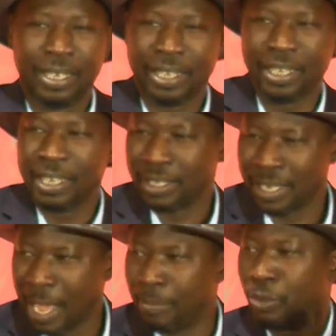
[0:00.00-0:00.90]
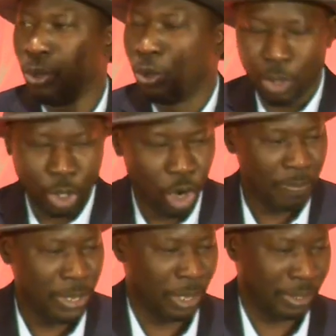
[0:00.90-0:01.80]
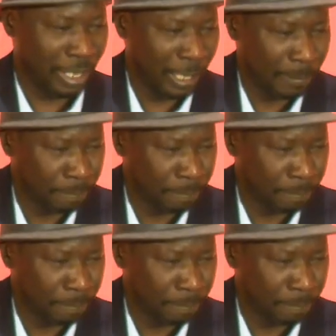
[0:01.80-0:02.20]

I think it's time to go beyond that.